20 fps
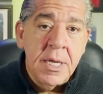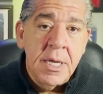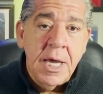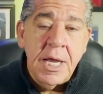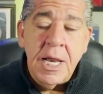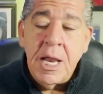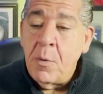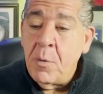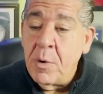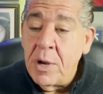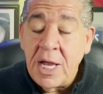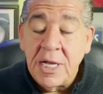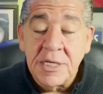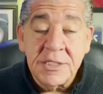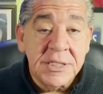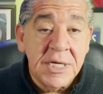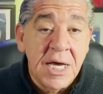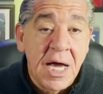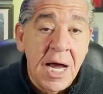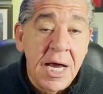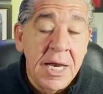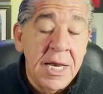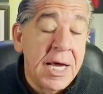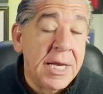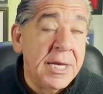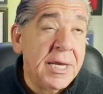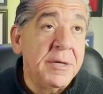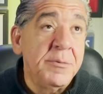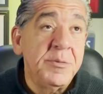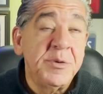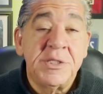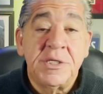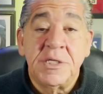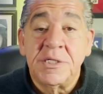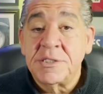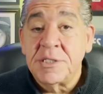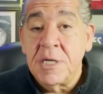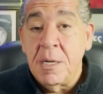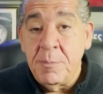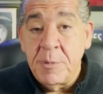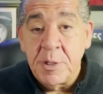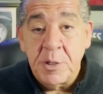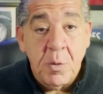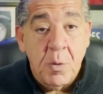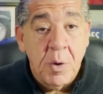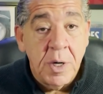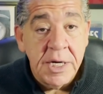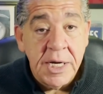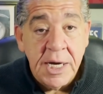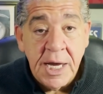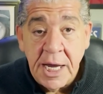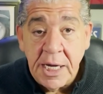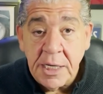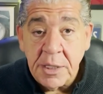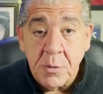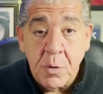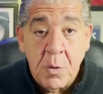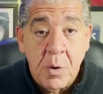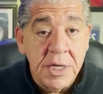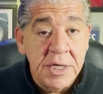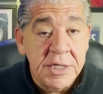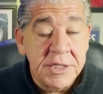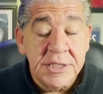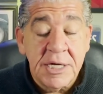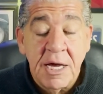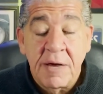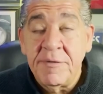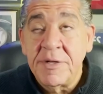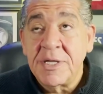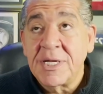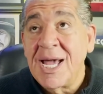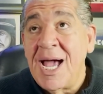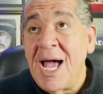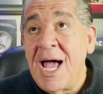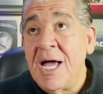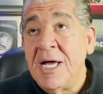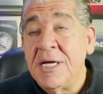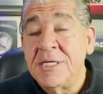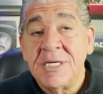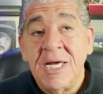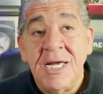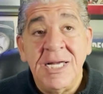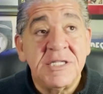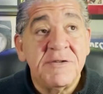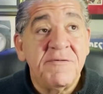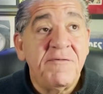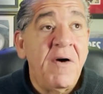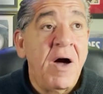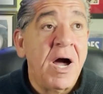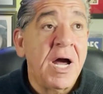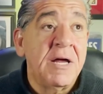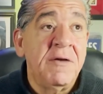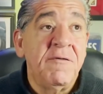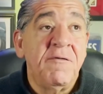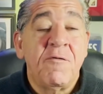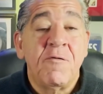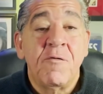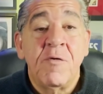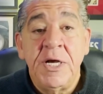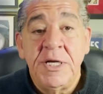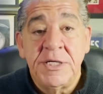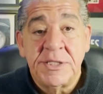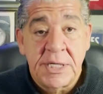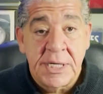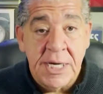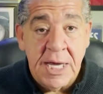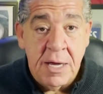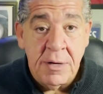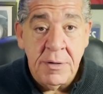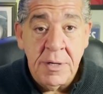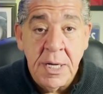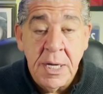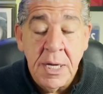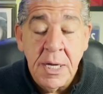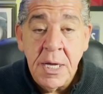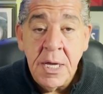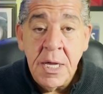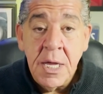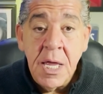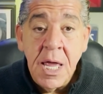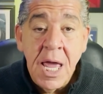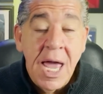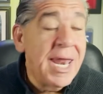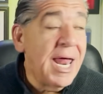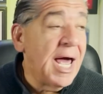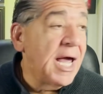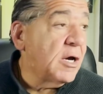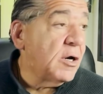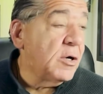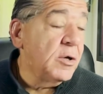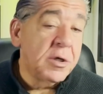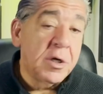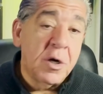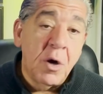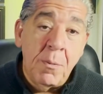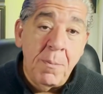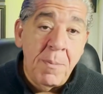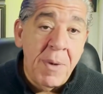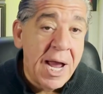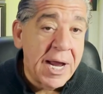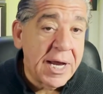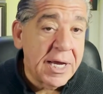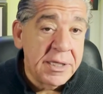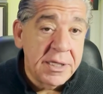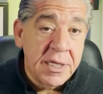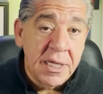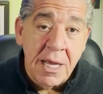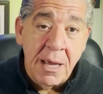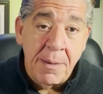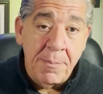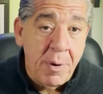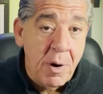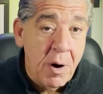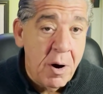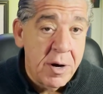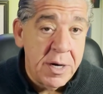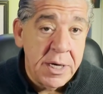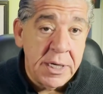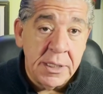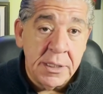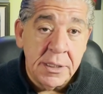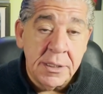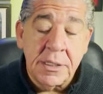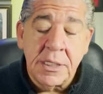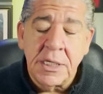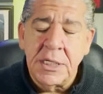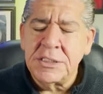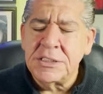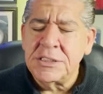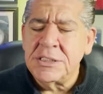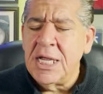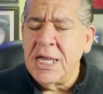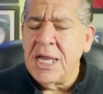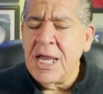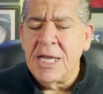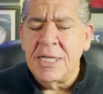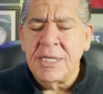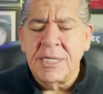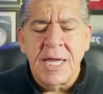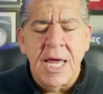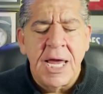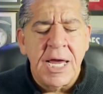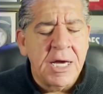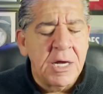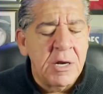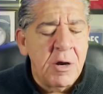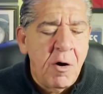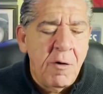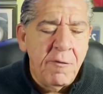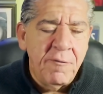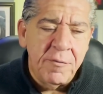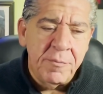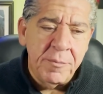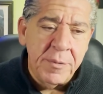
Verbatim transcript: And I went outside, and it was December 28th, 27th. Guys, it's fucking freezing out. And I couldn't go back into that party. This thing had taken over